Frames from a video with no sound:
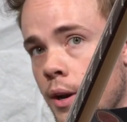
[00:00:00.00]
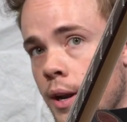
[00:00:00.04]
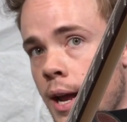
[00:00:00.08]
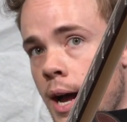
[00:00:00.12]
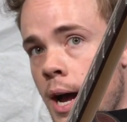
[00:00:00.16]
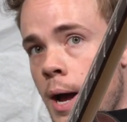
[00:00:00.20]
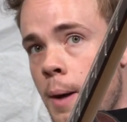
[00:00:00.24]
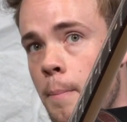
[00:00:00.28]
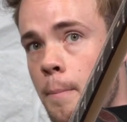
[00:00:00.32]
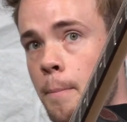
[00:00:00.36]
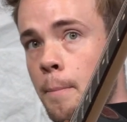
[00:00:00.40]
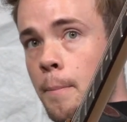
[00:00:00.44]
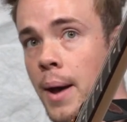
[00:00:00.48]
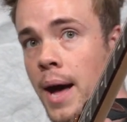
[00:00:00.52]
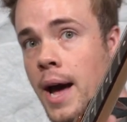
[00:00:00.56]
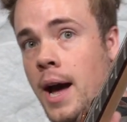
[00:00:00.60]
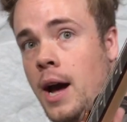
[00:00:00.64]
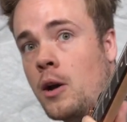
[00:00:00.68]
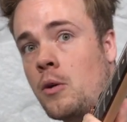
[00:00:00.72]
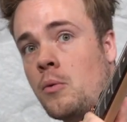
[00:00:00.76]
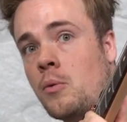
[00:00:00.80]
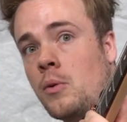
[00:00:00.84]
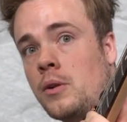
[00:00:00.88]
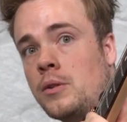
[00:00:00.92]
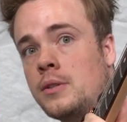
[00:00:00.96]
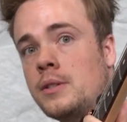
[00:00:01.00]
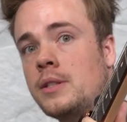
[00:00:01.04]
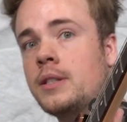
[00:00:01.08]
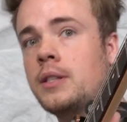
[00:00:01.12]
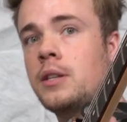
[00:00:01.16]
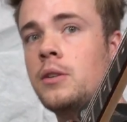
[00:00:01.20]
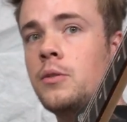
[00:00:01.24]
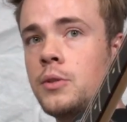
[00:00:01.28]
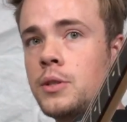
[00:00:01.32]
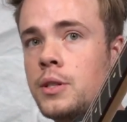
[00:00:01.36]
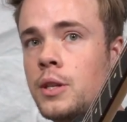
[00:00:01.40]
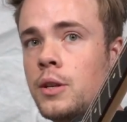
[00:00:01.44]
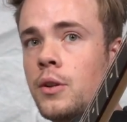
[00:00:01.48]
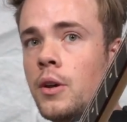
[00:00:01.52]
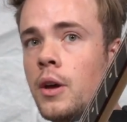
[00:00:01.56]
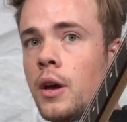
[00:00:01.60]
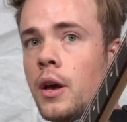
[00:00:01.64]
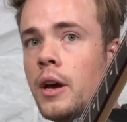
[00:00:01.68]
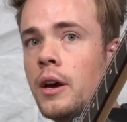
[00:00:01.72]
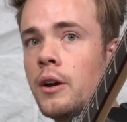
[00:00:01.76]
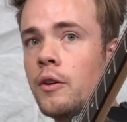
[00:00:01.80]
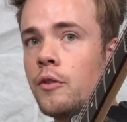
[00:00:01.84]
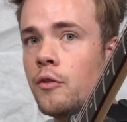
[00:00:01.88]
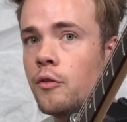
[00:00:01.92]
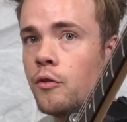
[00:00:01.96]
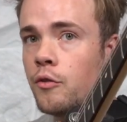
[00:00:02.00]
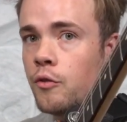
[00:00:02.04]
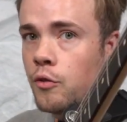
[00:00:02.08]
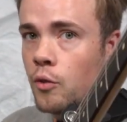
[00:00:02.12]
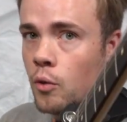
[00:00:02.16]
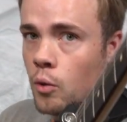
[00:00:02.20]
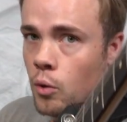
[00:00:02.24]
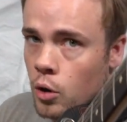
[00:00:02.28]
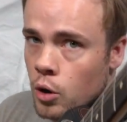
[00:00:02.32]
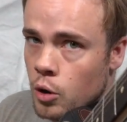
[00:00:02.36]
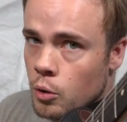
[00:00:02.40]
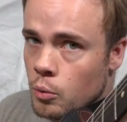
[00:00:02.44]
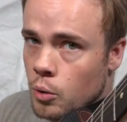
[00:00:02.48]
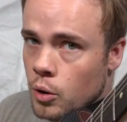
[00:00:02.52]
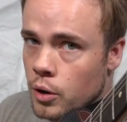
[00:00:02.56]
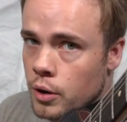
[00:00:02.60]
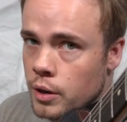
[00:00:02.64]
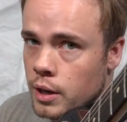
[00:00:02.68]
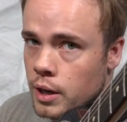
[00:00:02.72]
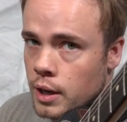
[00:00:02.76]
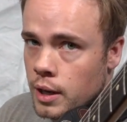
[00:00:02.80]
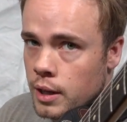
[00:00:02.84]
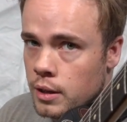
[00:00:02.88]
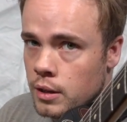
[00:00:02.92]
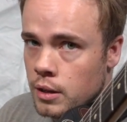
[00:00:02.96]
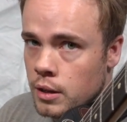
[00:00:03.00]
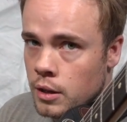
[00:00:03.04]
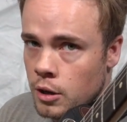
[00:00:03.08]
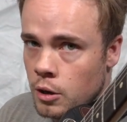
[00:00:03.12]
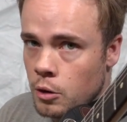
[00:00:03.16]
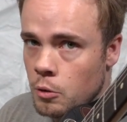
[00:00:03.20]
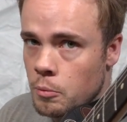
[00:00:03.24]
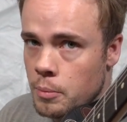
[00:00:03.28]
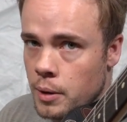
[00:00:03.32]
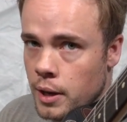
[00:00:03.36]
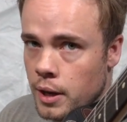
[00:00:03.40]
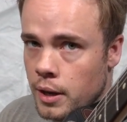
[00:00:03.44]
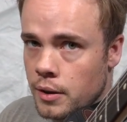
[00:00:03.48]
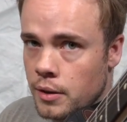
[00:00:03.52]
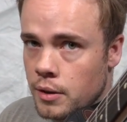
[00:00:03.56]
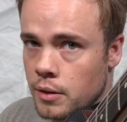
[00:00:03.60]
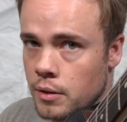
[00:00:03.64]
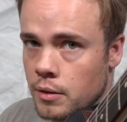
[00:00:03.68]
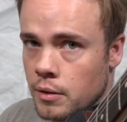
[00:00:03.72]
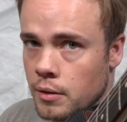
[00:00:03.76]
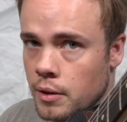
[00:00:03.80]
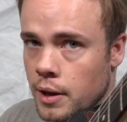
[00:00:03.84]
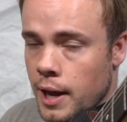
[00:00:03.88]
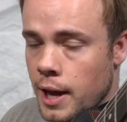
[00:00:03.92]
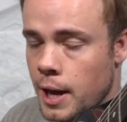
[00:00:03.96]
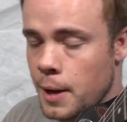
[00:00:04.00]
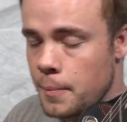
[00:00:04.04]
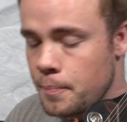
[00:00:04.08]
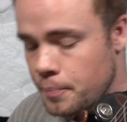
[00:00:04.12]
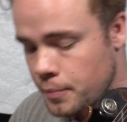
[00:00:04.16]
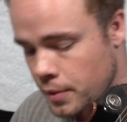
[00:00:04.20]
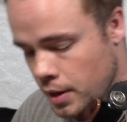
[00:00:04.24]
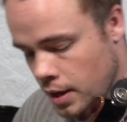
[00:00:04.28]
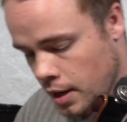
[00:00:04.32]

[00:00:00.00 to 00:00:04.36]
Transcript: not backwards, tilted forward a little bit, okay?